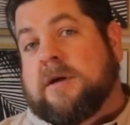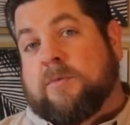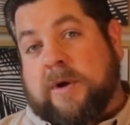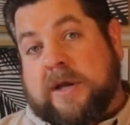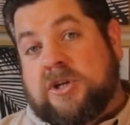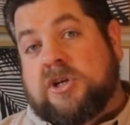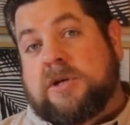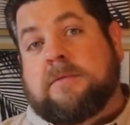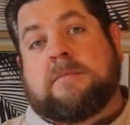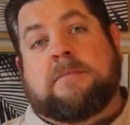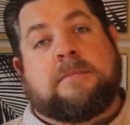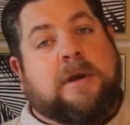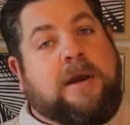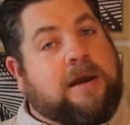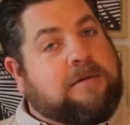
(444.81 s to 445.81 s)
which
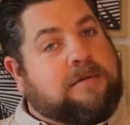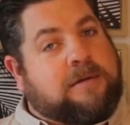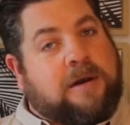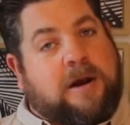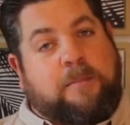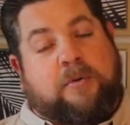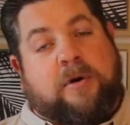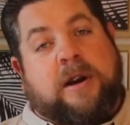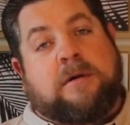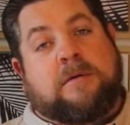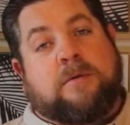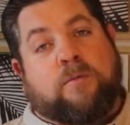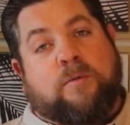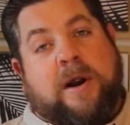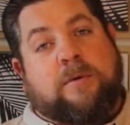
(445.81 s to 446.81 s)
is a
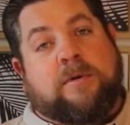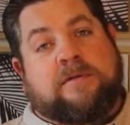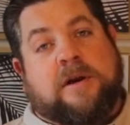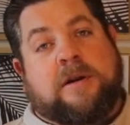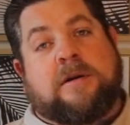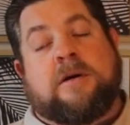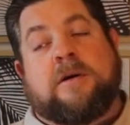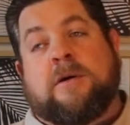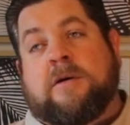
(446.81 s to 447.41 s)
prerequisite